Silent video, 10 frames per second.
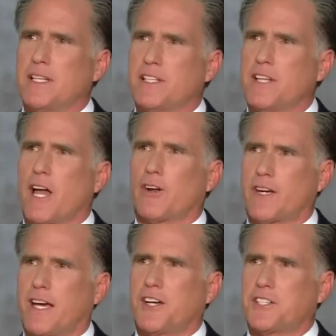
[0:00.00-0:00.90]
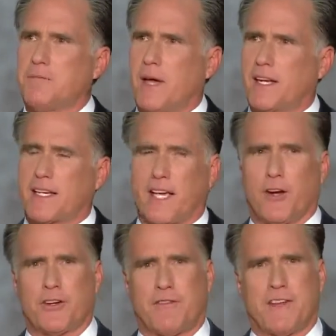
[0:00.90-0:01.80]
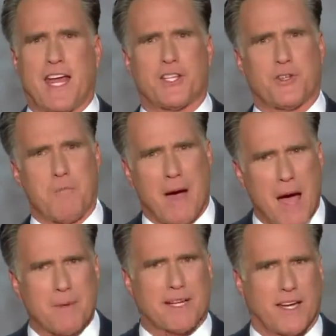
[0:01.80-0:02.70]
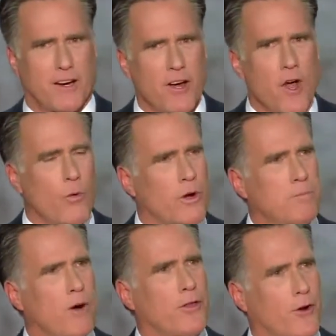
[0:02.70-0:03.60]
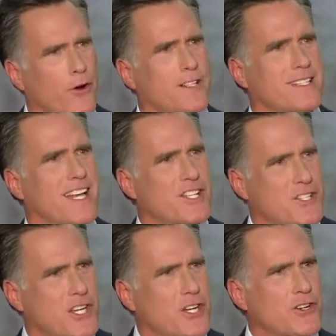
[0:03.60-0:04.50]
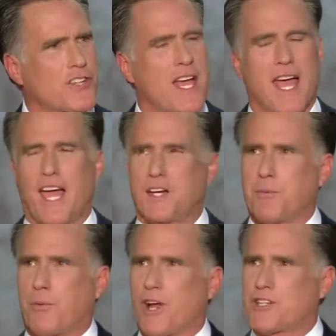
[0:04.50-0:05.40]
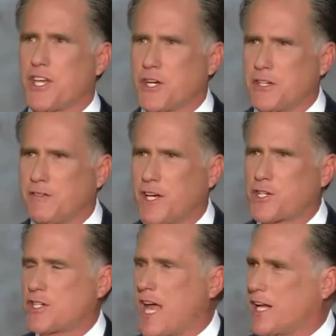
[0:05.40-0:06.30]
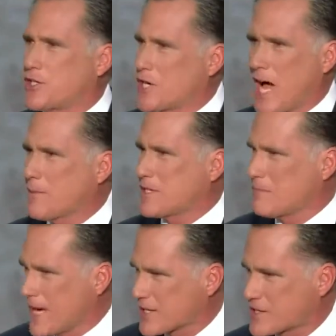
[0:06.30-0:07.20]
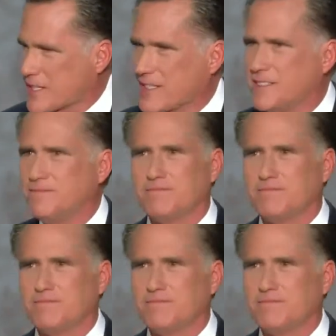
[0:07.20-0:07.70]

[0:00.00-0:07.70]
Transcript: billion cut to Medicare to finance Obamacare will both hurt today's seniors and depress innovation and jobs in medicine.